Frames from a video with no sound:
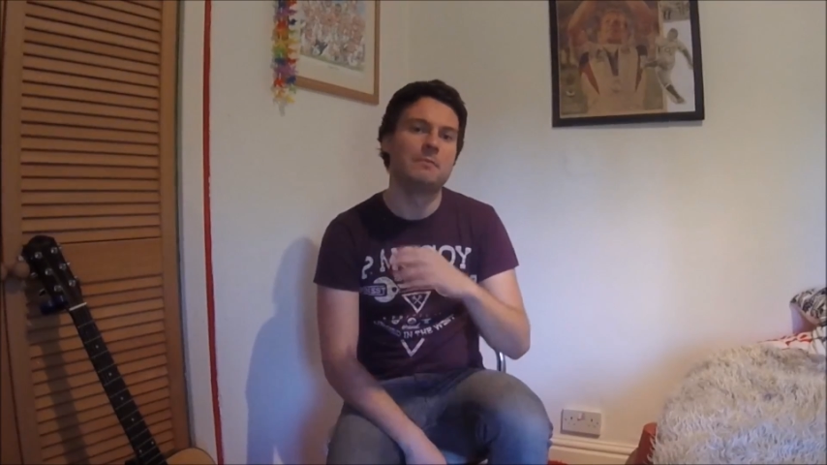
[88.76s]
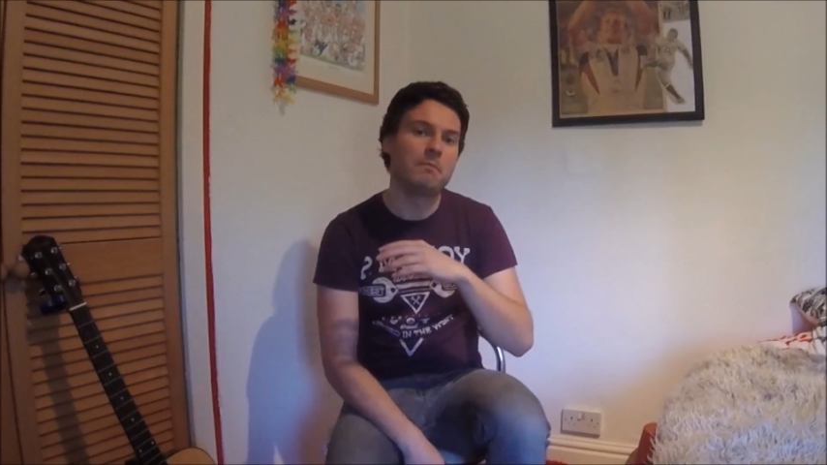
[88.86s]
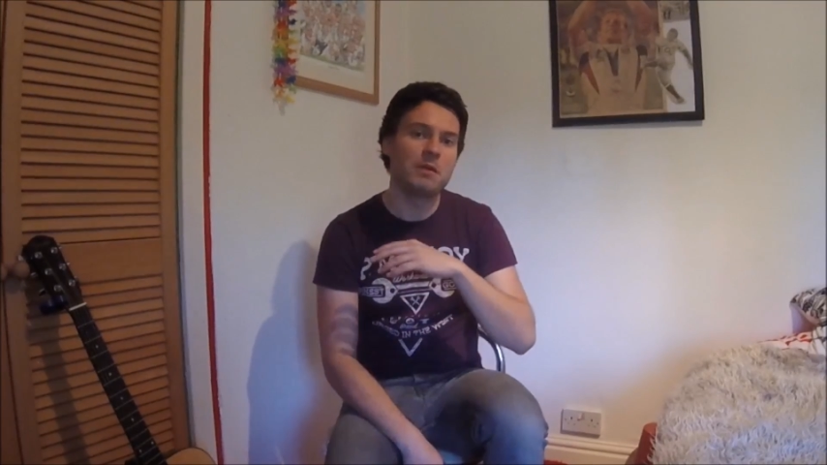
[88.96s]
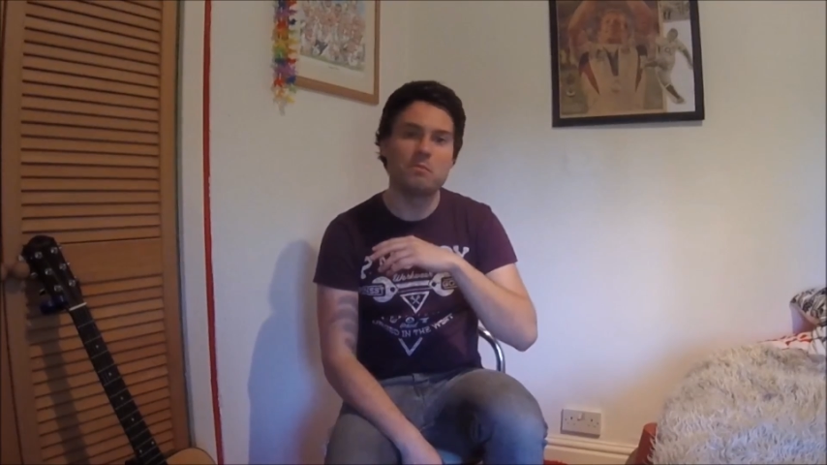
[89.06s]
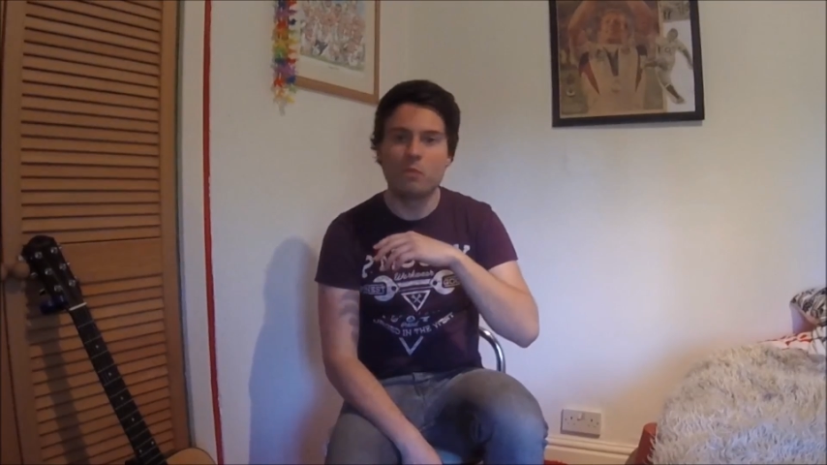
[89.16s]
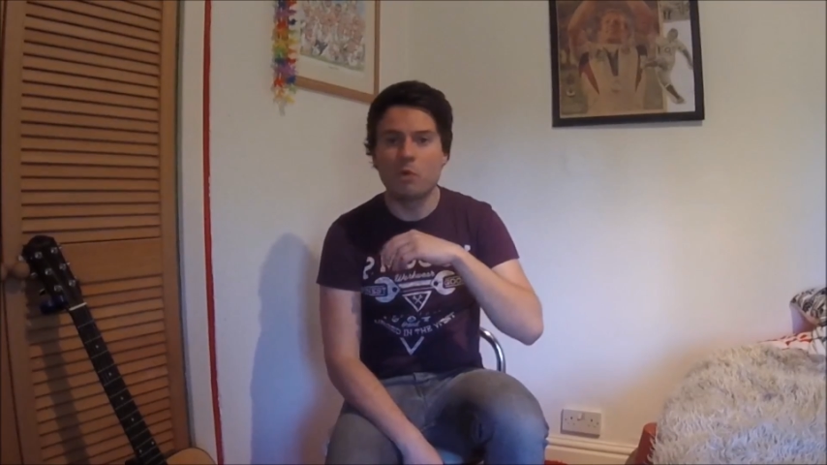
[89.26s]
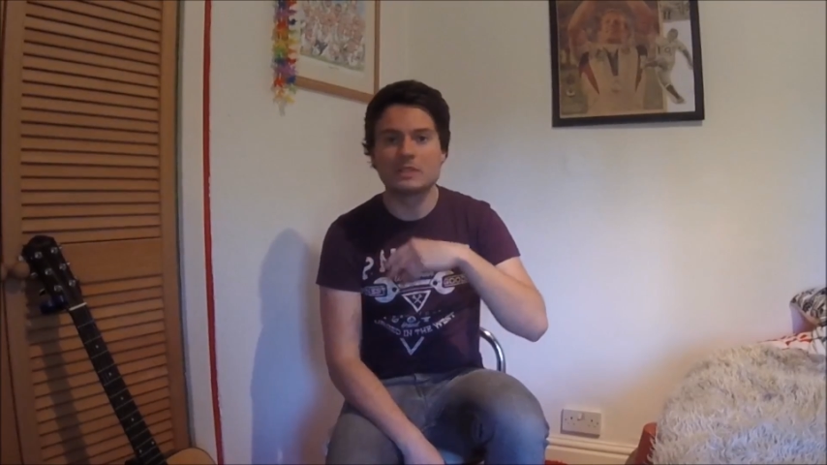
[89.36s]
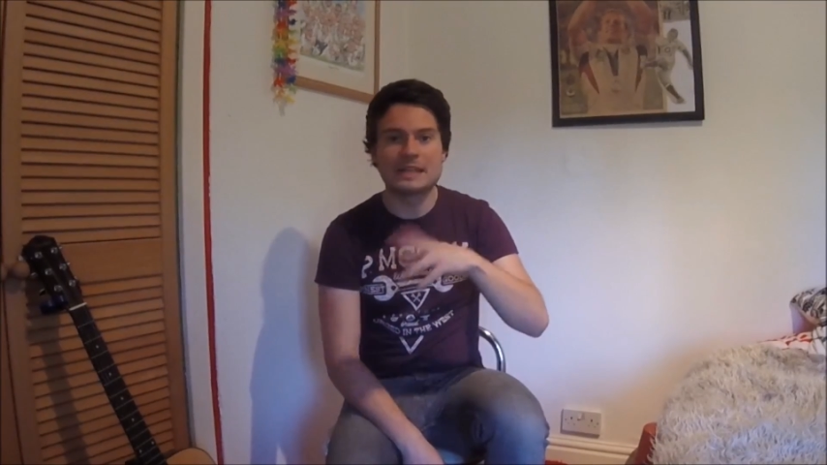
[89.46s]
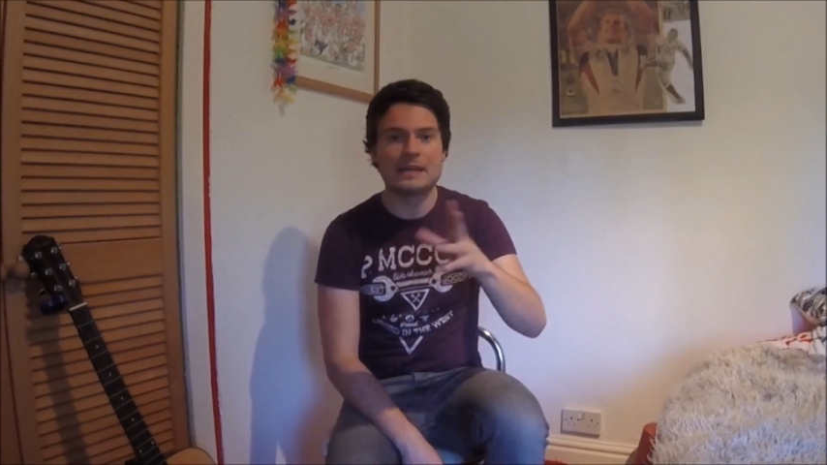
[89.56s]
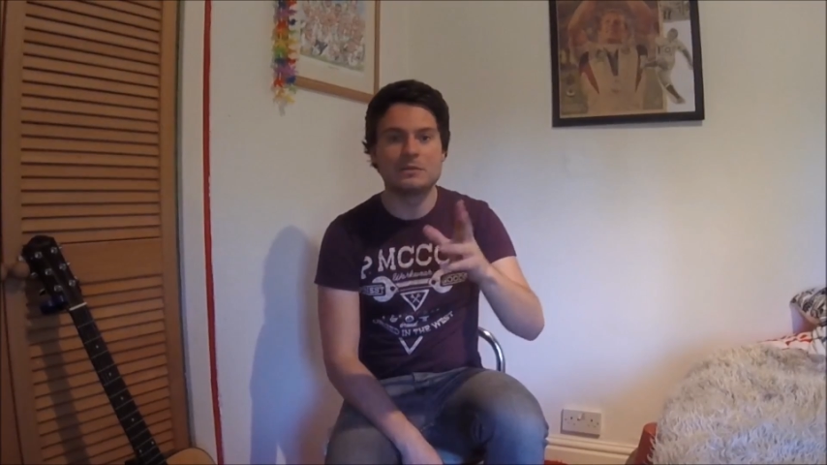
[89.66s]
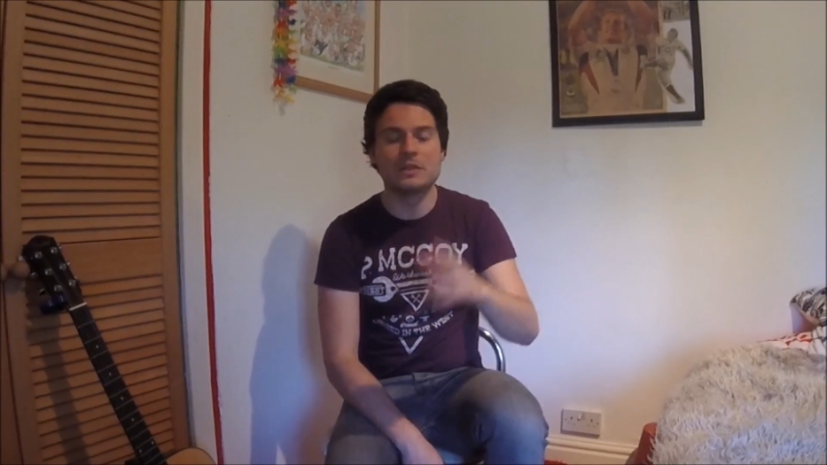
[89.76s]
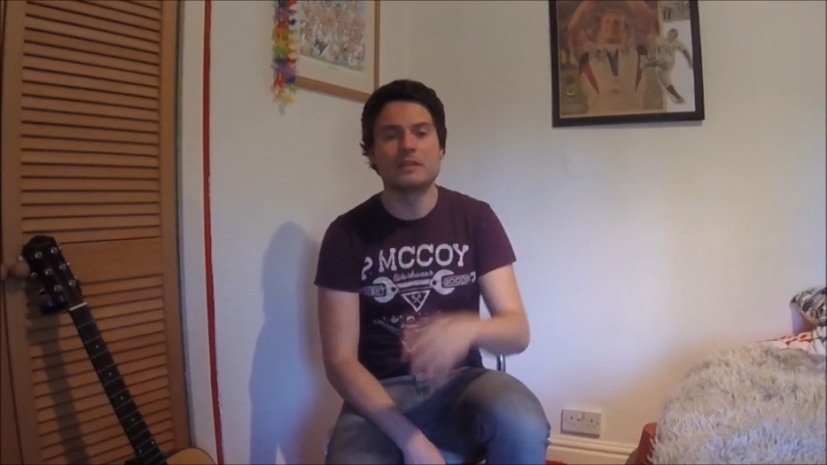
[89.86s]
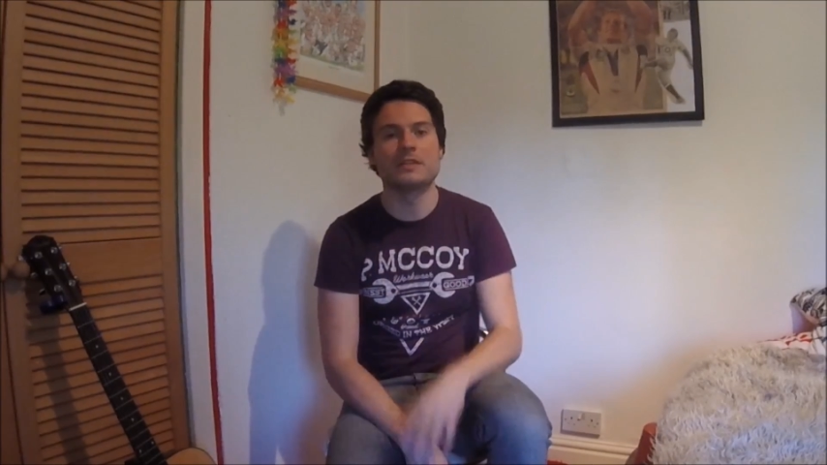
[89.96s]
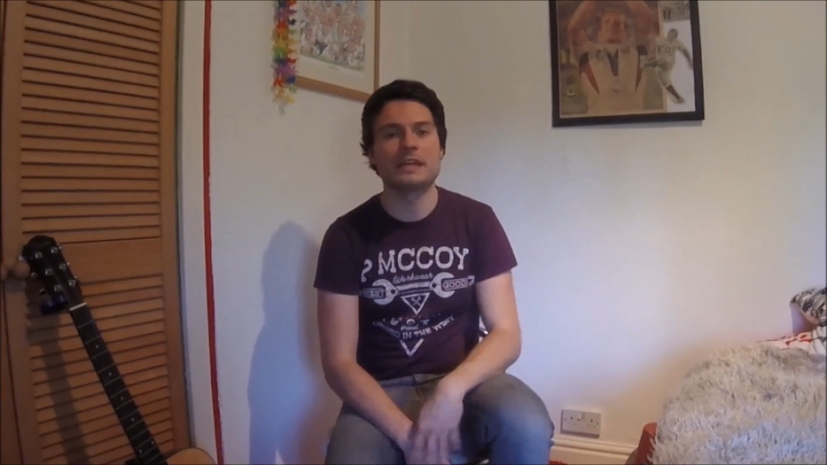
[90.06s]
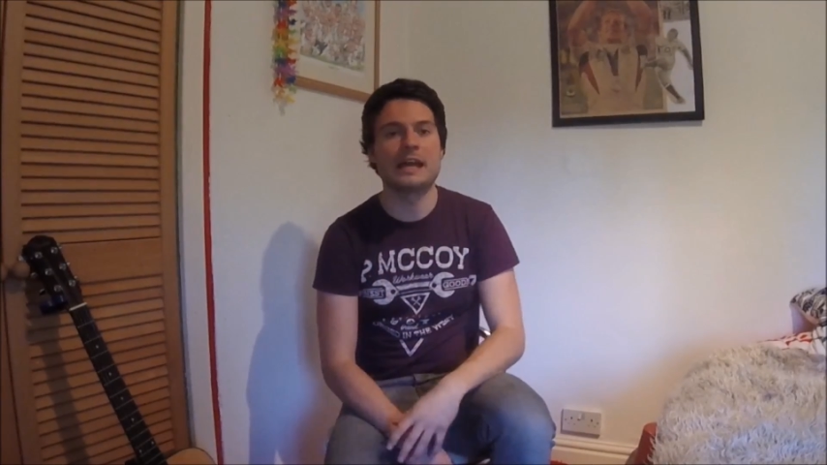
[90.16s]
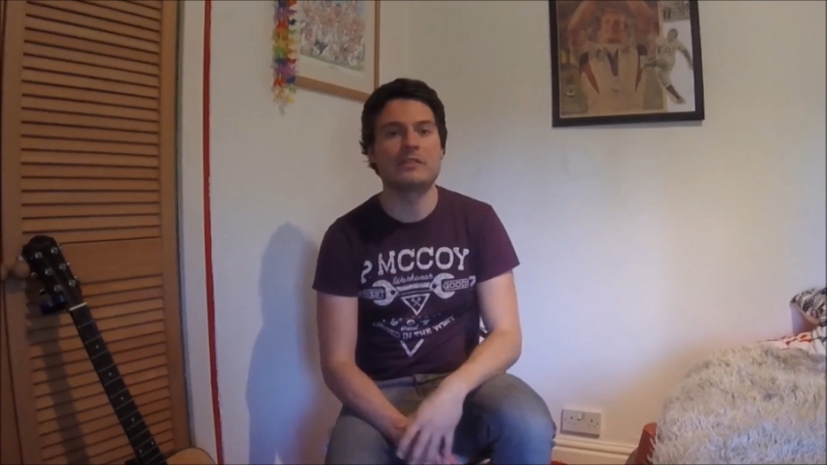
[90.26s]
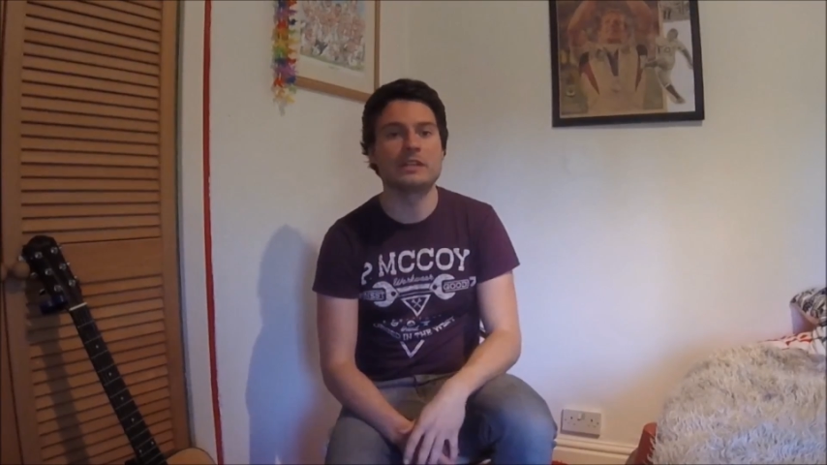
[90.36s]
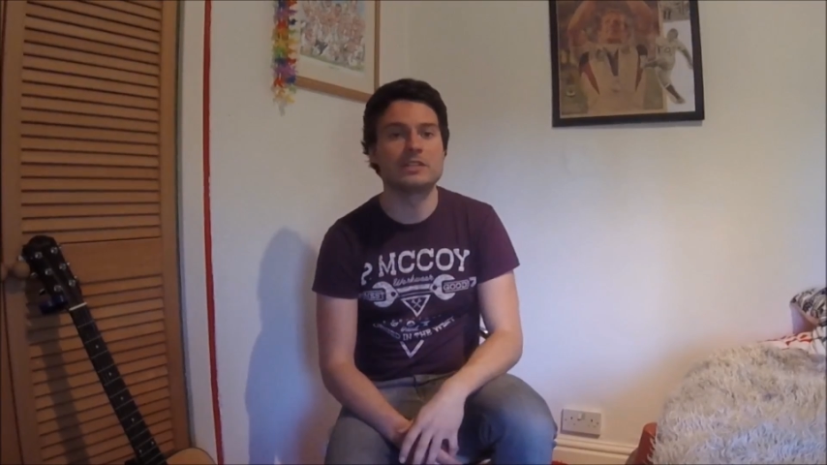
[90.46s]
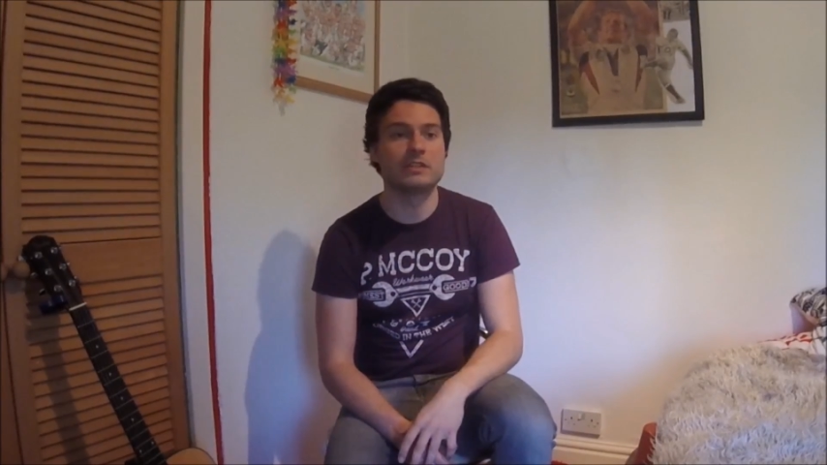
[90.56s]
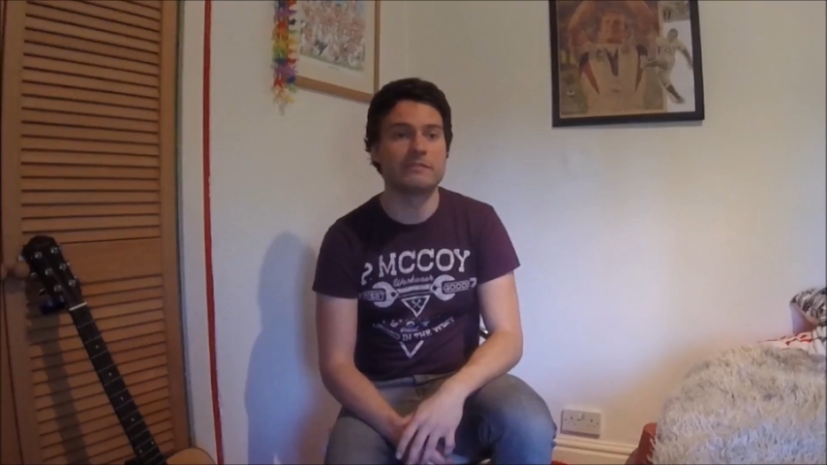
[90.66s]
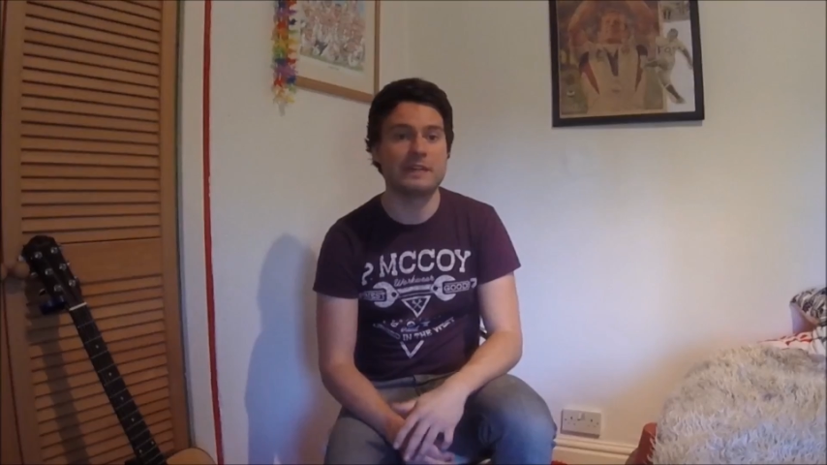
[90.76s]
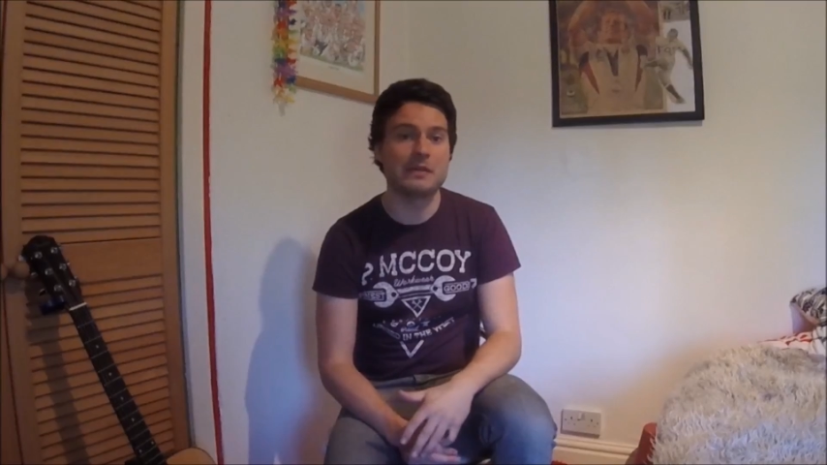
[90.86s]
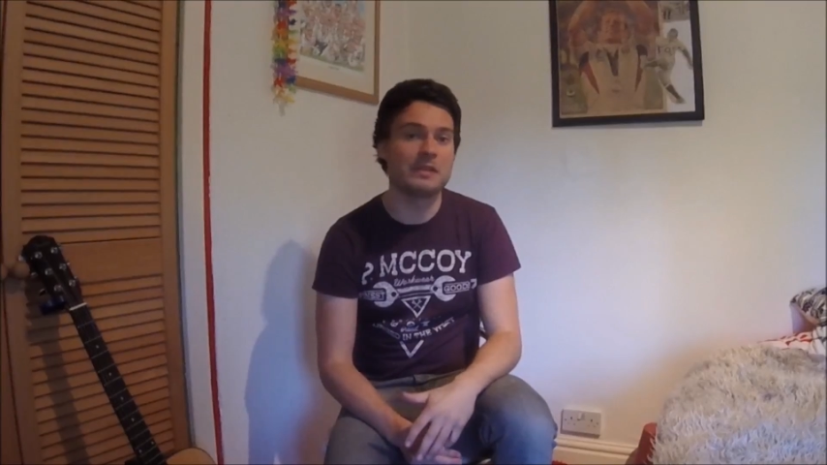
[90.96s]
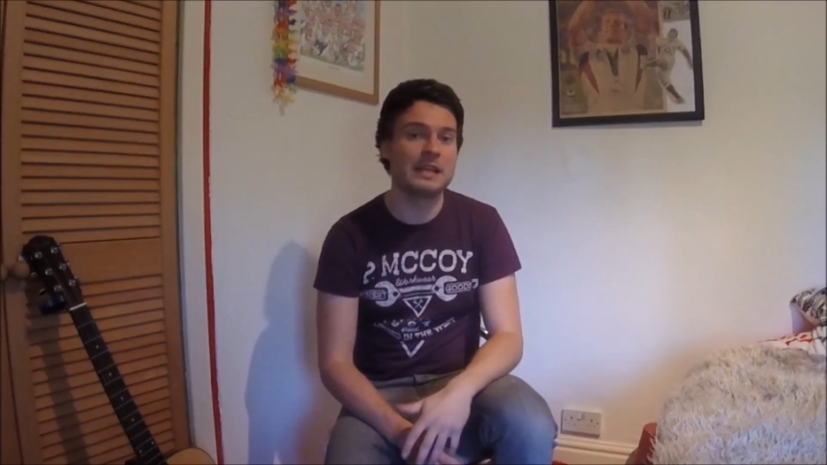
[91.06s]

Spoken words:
Mum walked down the carriage and found